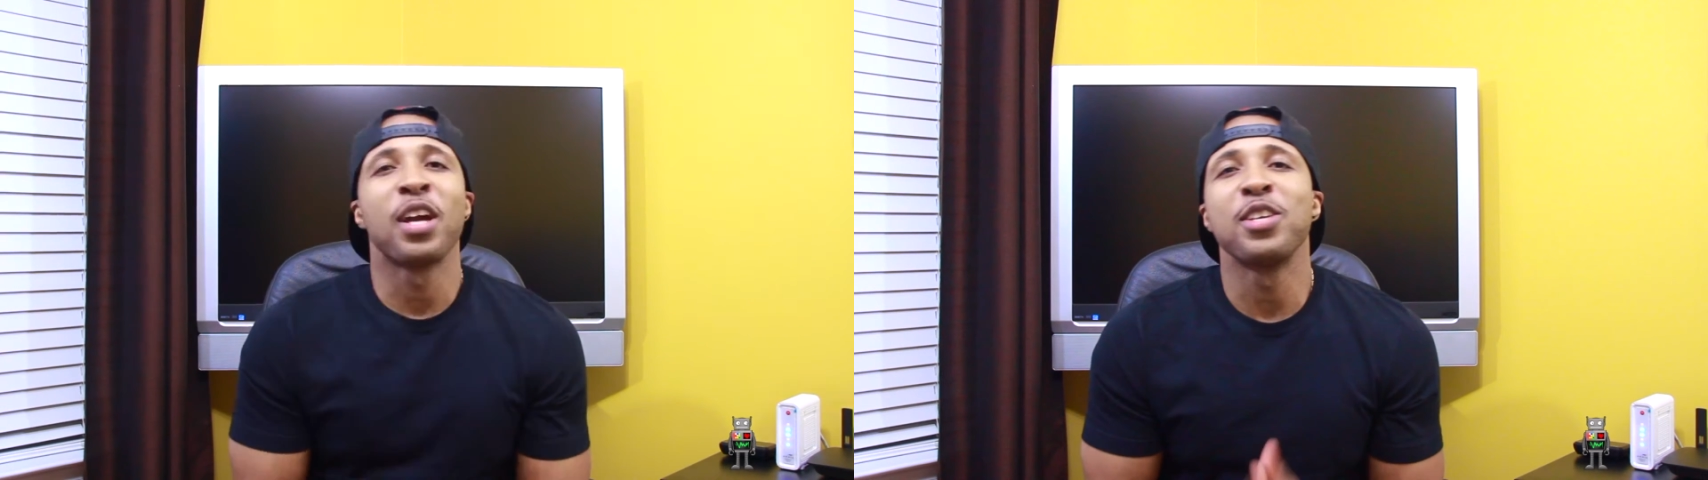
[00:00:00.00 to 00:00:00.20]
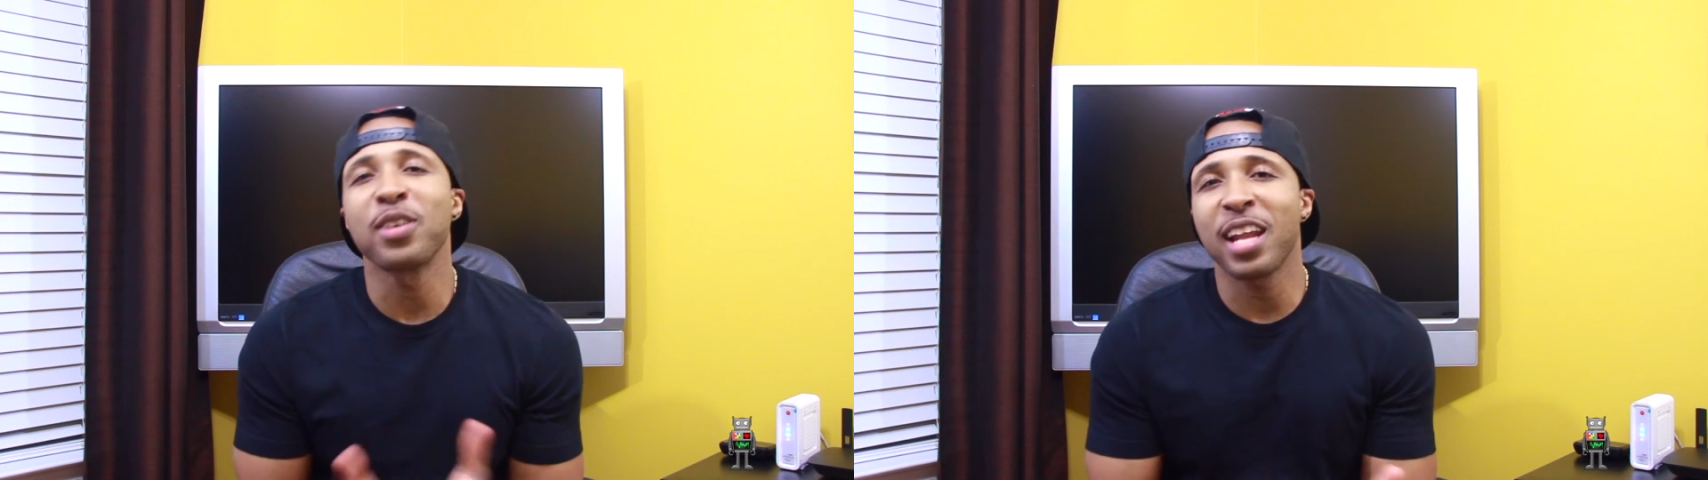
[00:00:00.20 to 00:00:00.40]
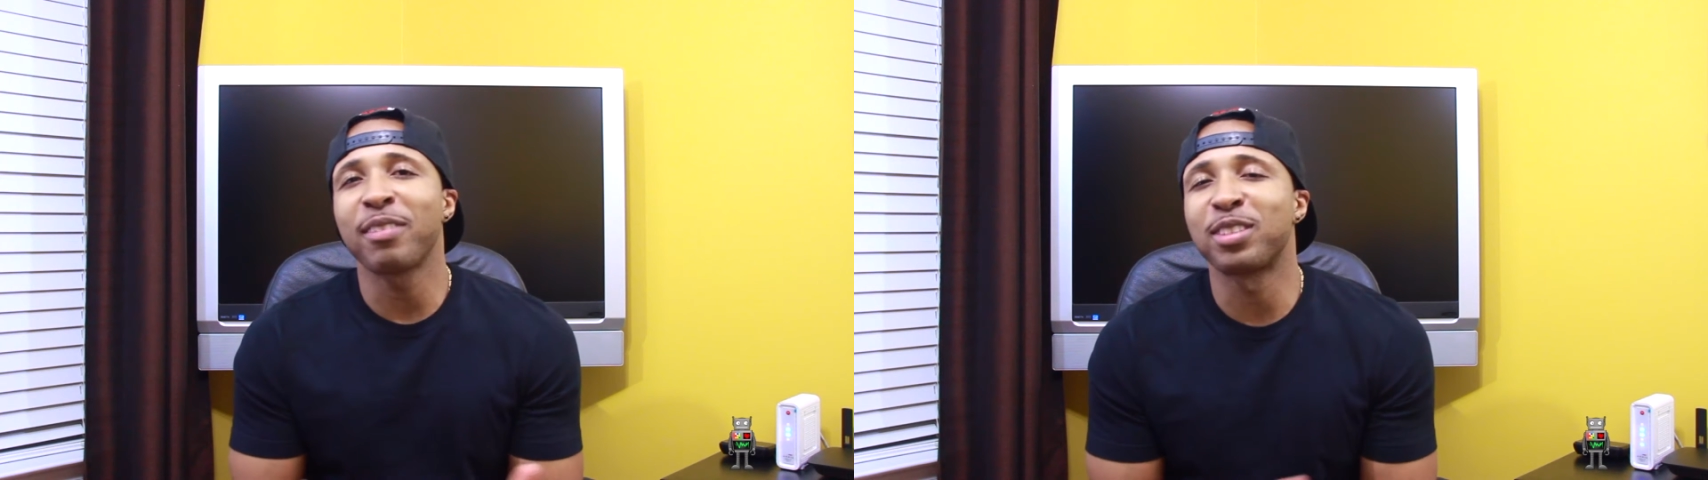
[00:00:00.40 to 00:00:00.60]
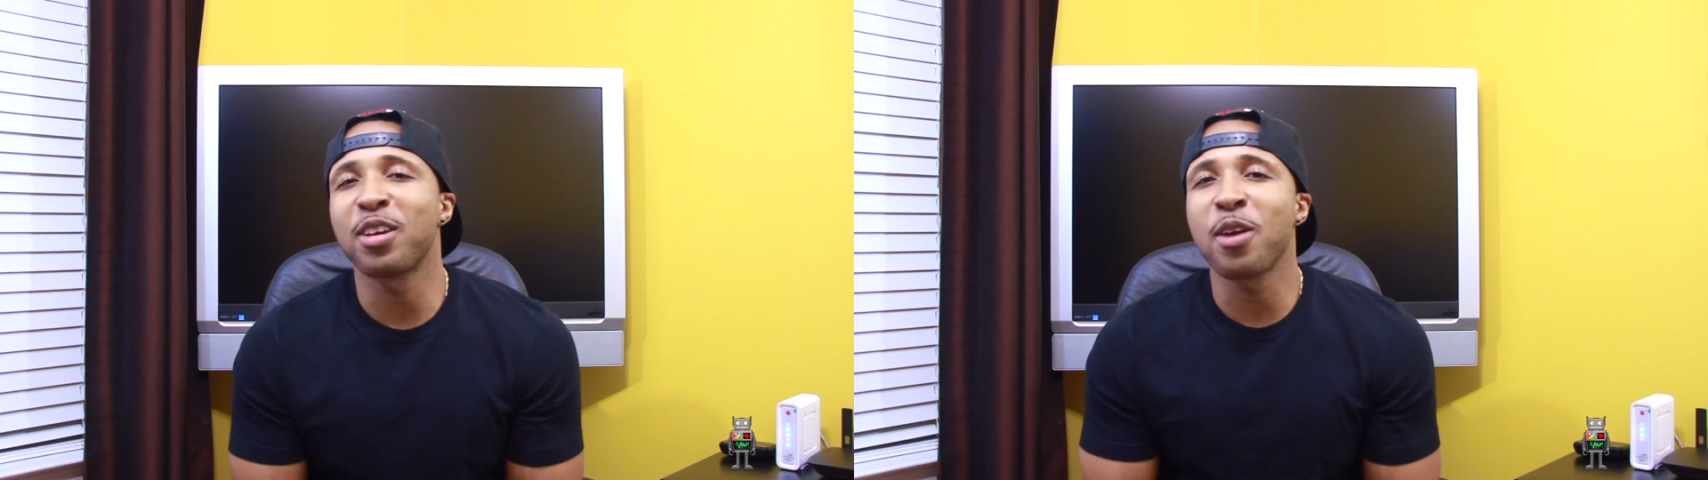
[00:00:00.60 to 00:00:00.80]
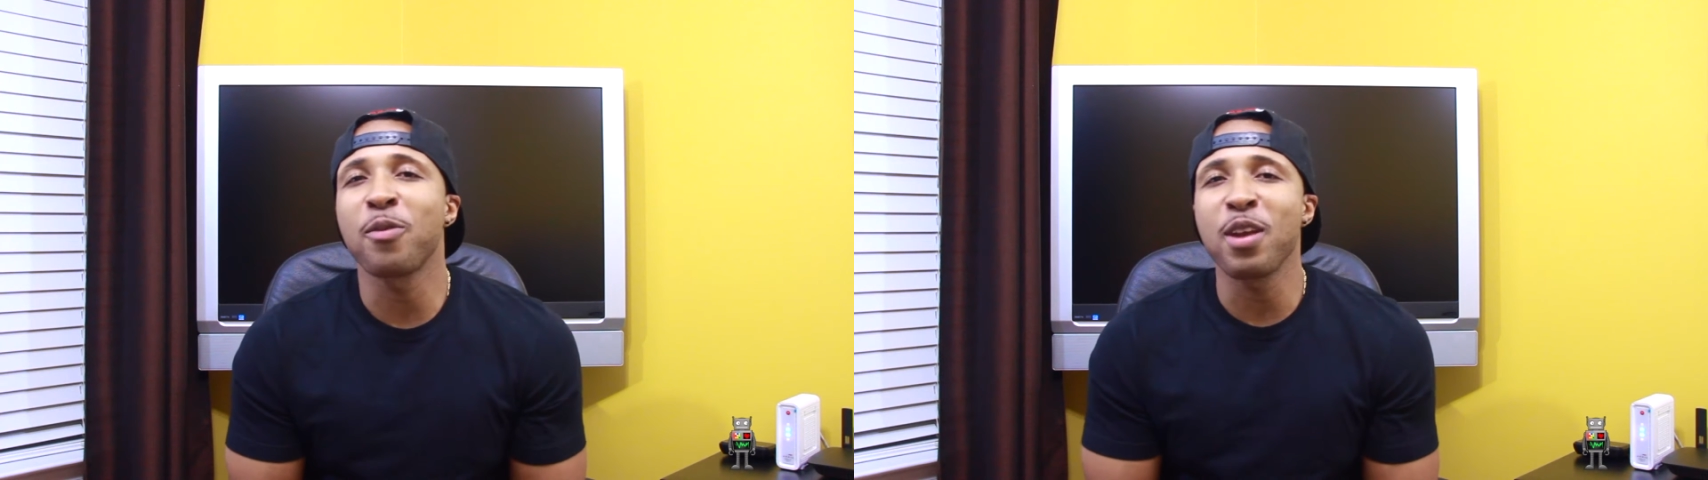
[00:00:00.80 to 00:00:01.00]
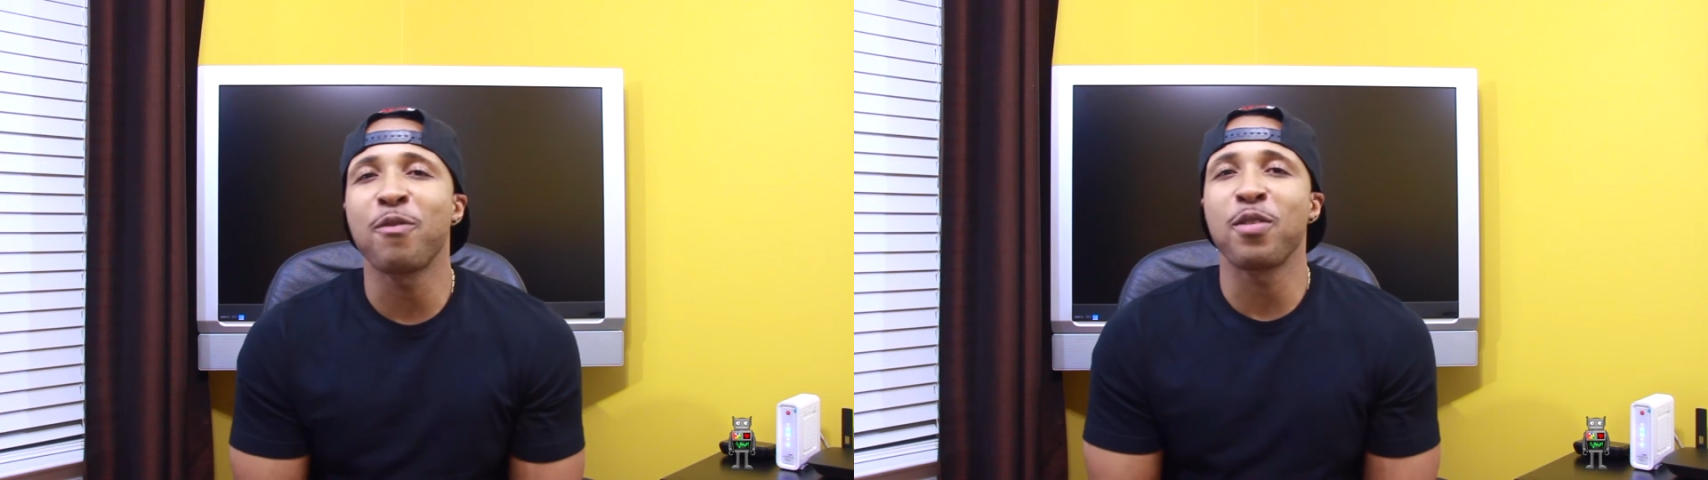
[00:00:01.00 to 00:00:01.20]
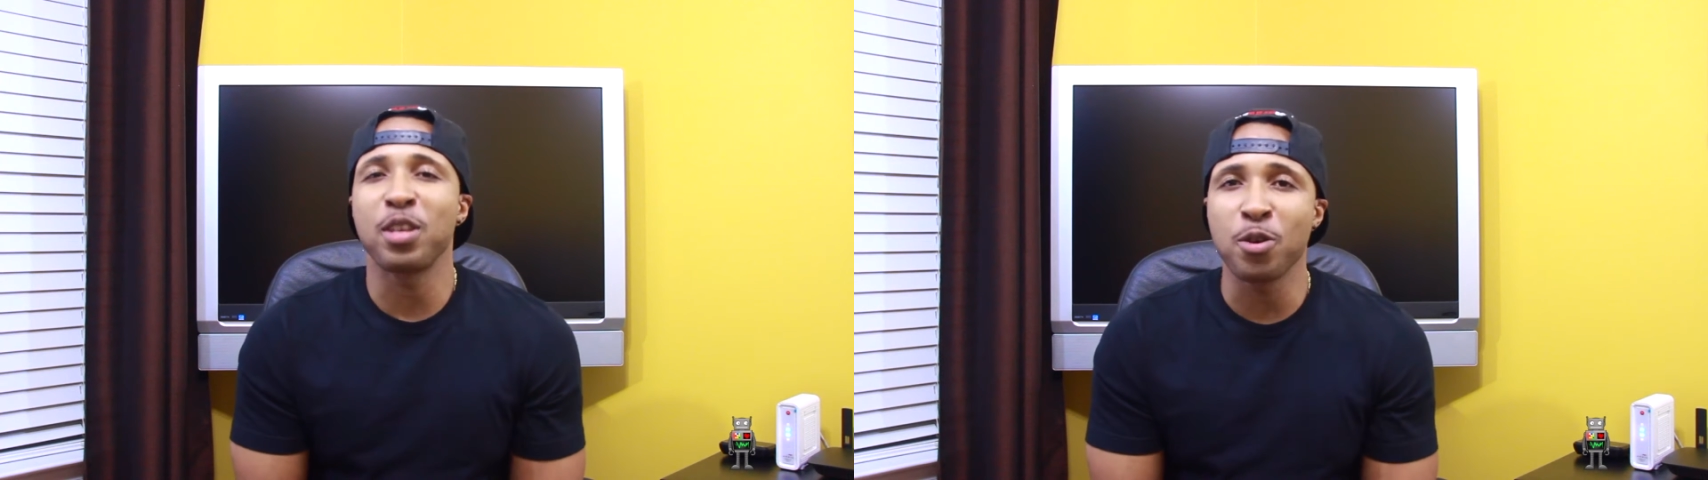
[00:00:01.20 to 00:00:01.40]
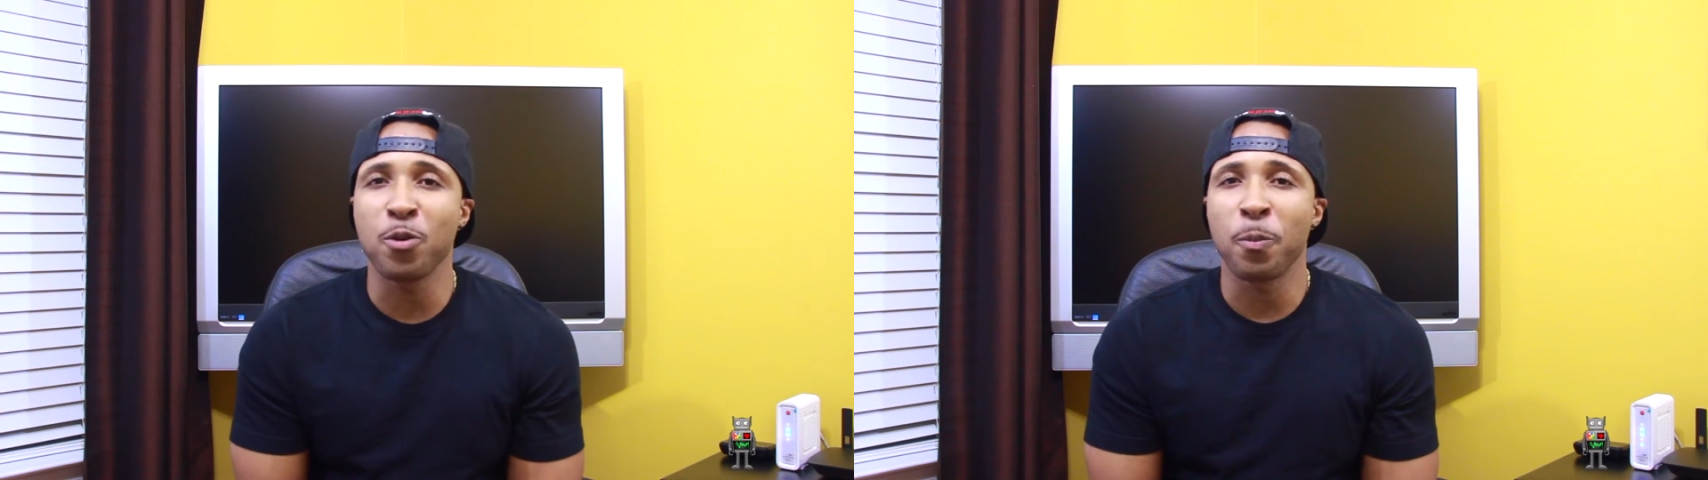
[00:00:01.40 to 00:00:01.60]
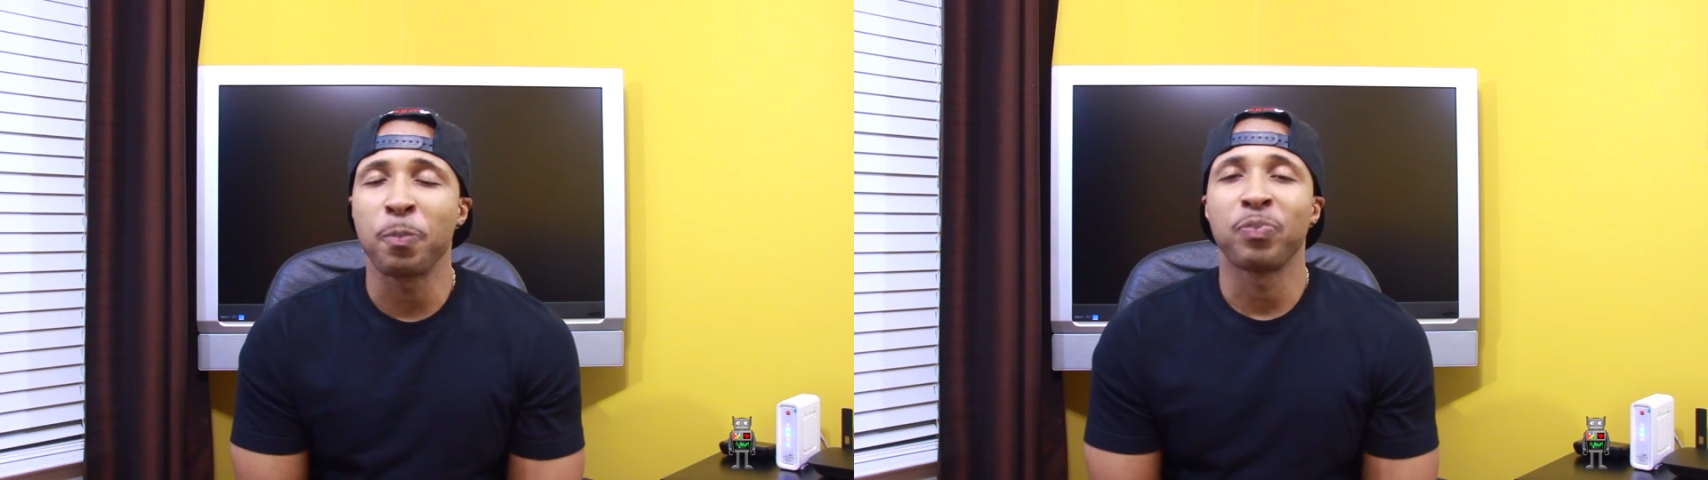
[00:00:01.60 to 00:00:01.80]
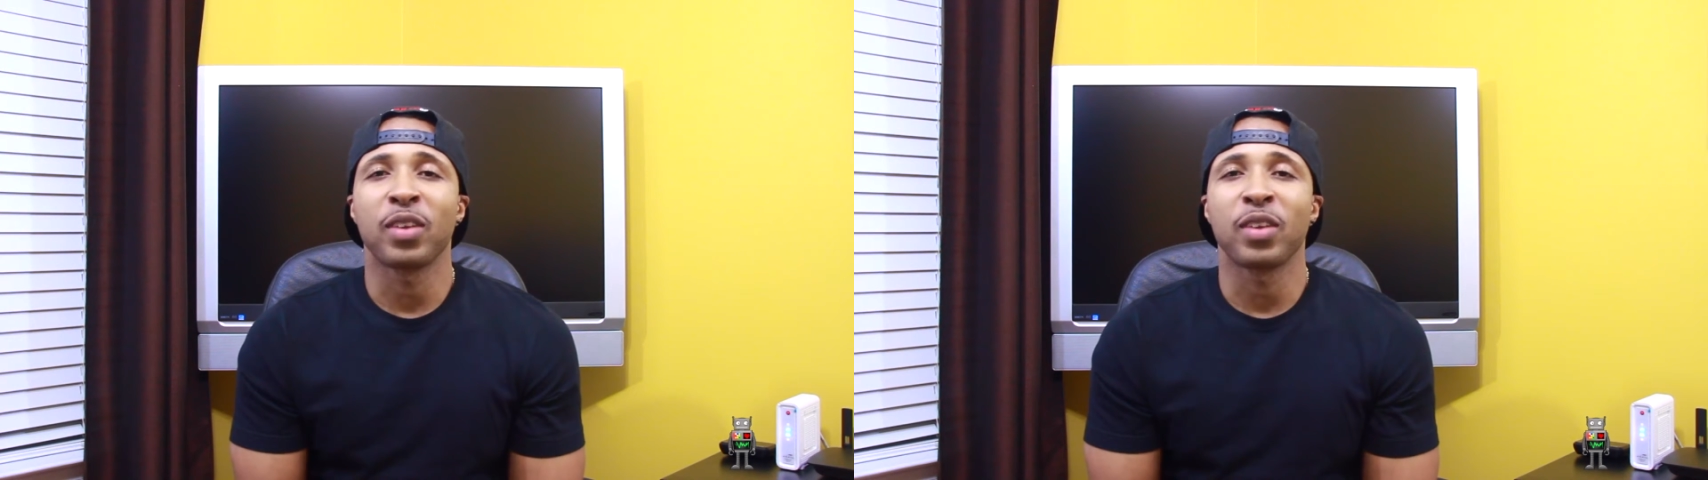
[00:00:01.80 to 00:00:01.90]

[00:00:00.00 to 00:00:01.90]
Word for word: You can have Siri read for you.